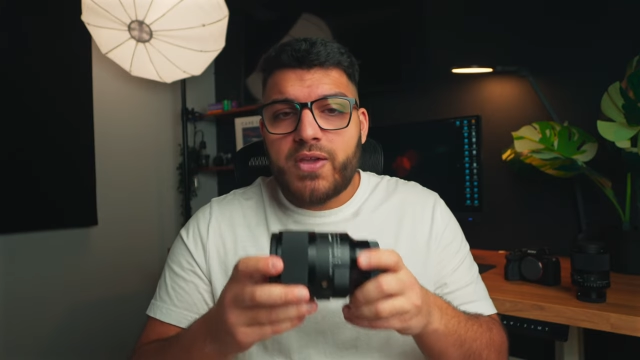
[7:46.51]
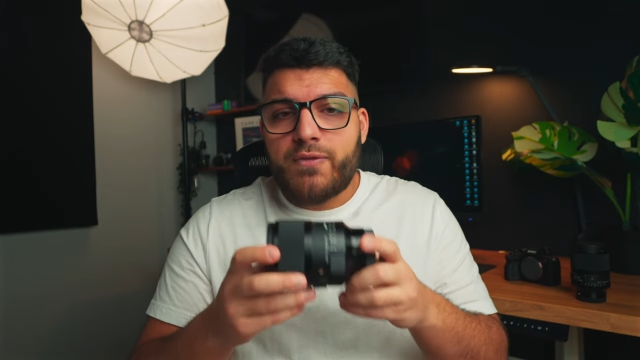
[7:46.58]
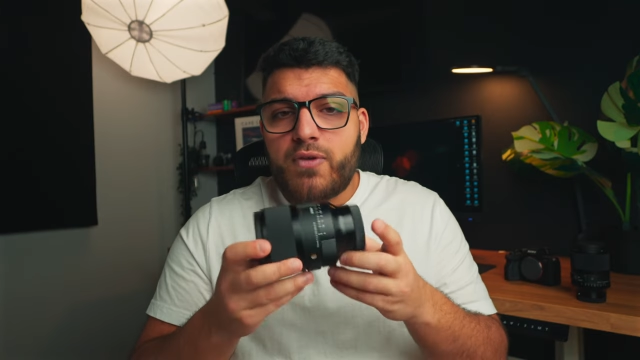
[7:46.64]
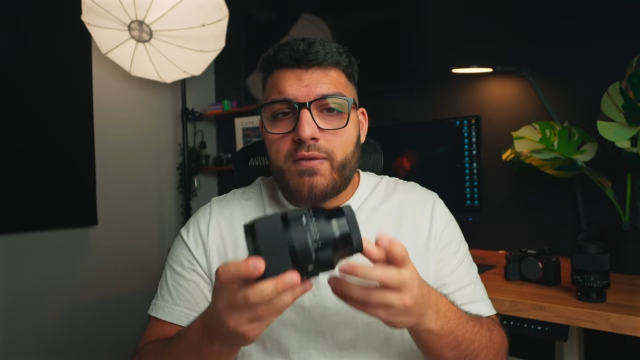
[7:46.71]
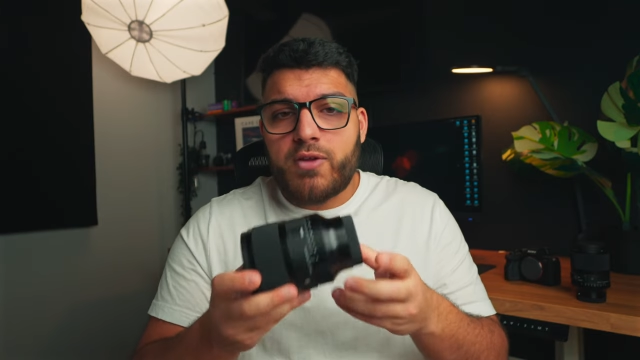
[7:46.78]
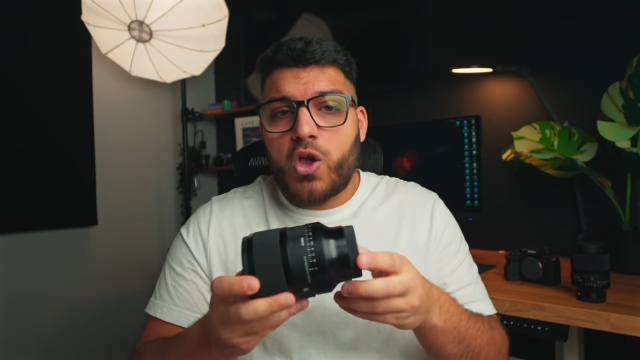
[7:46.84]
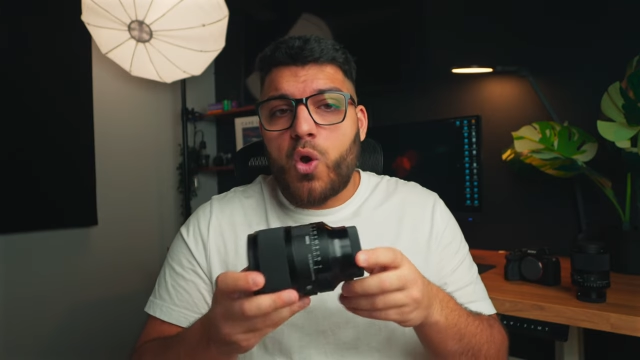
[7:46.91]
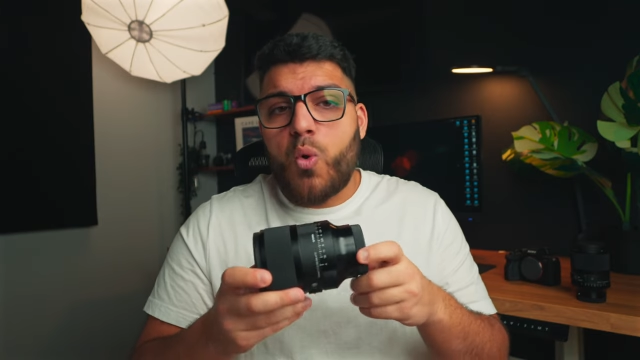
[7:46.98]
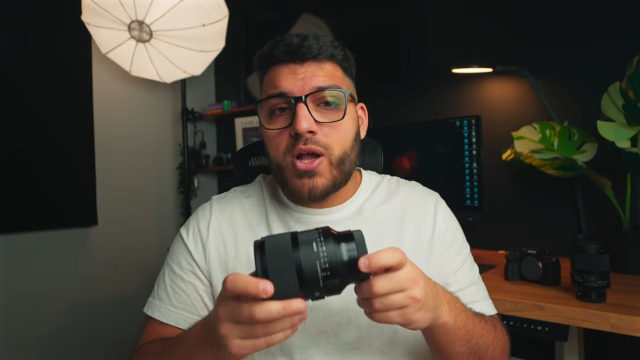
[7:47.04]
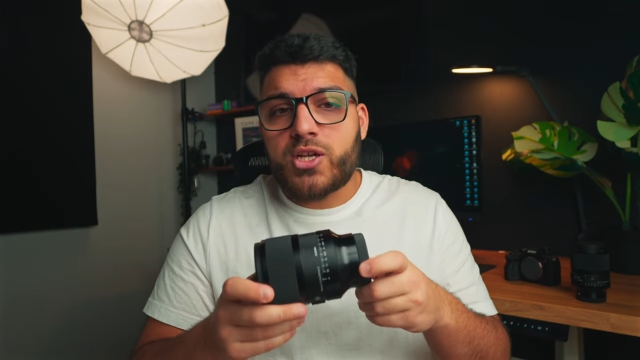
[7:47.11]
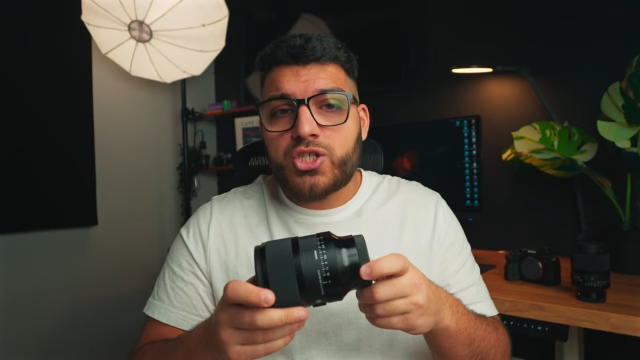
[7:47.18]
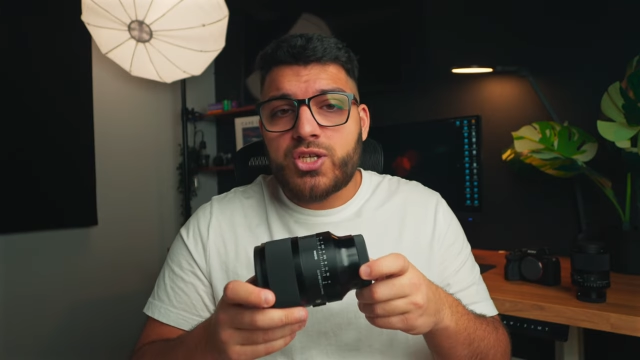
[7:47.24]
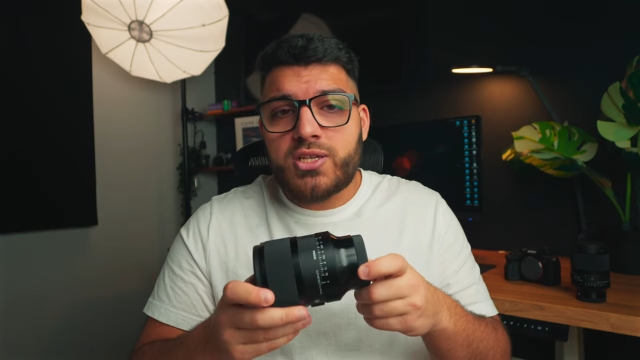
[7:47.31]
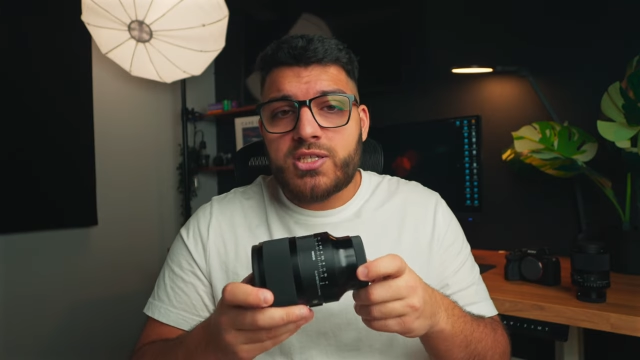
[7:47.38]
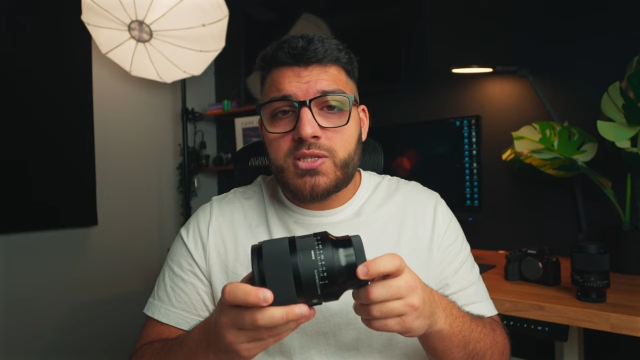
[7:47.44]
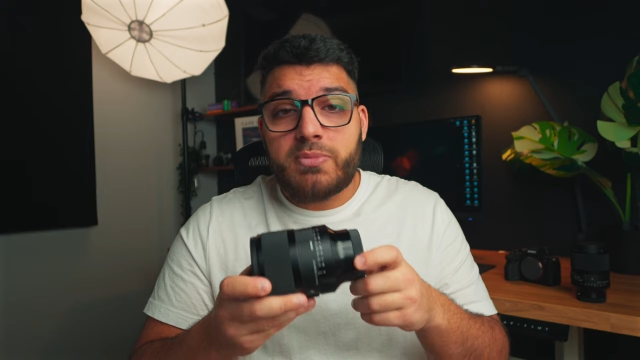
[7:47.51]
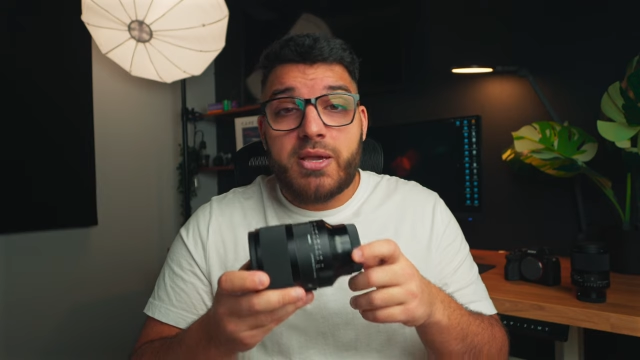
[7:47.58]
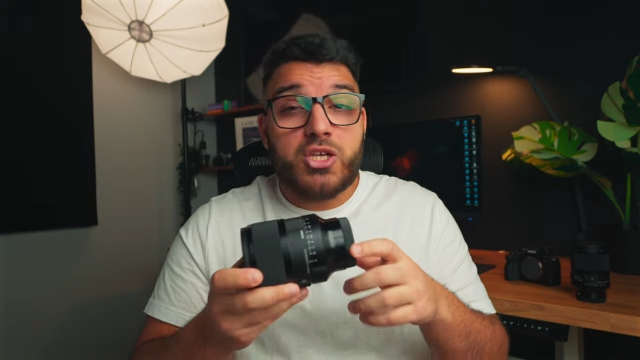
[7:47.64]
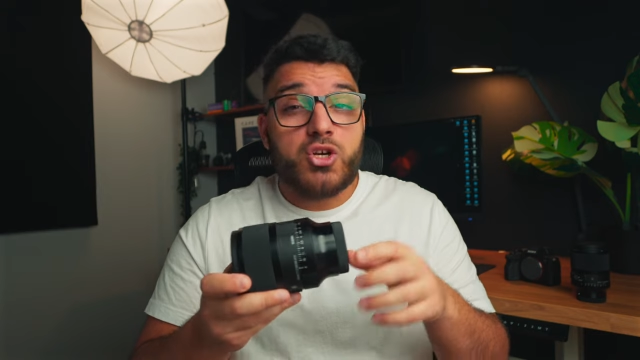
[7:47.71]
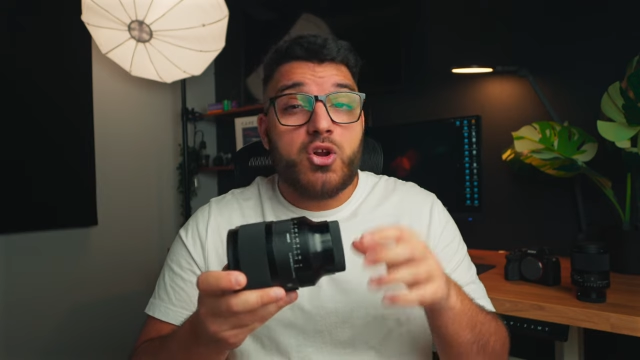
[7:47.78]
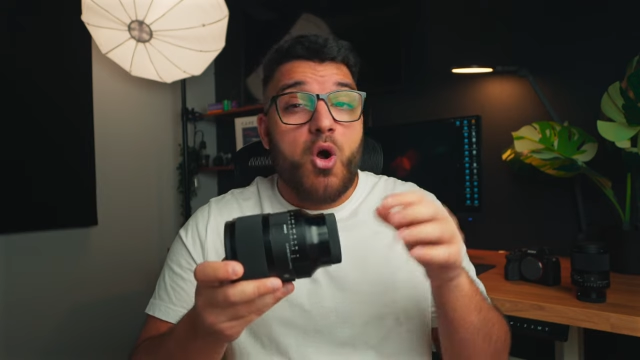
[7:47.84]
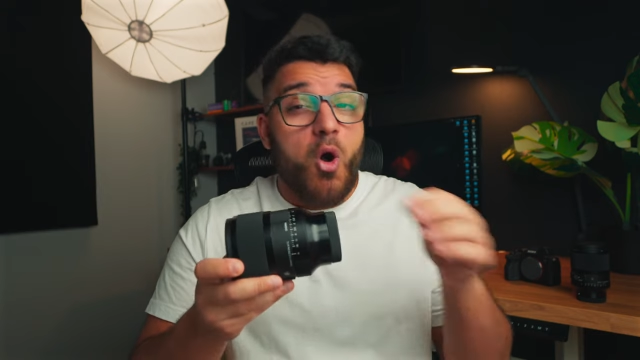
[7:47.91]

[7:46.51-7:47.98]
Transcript: If you have any questions, make sure to